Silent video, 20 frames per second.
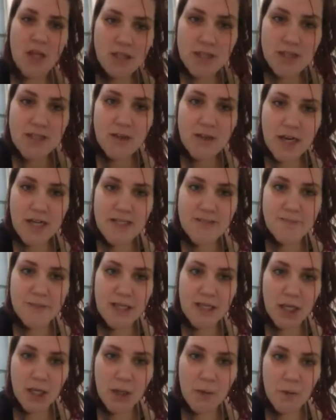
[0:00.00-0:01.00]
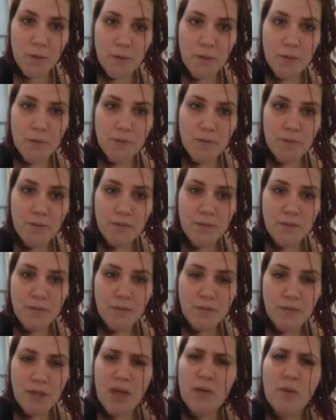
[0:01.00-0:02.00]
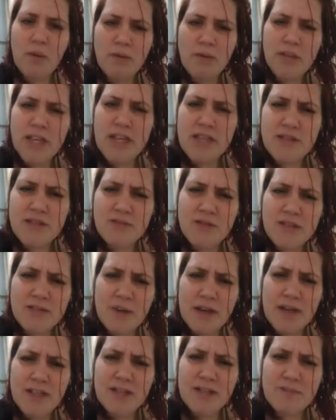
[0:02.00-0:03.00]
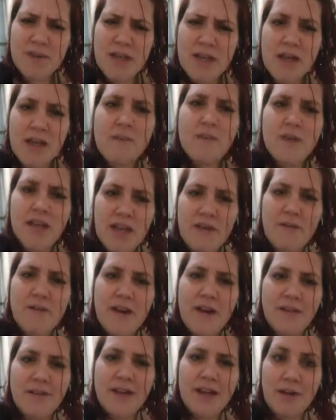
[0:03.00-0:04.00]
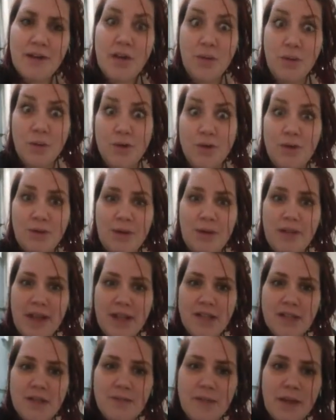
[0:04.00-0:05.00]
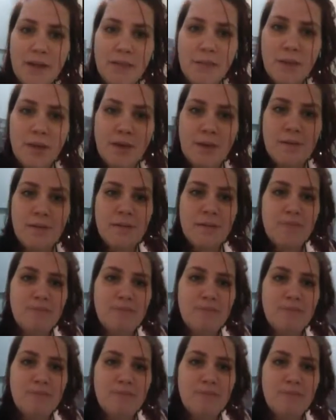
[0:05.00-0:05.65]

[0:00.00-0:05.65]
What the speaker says: Does your husband know? And what would his response be if he found out you were doing that to people?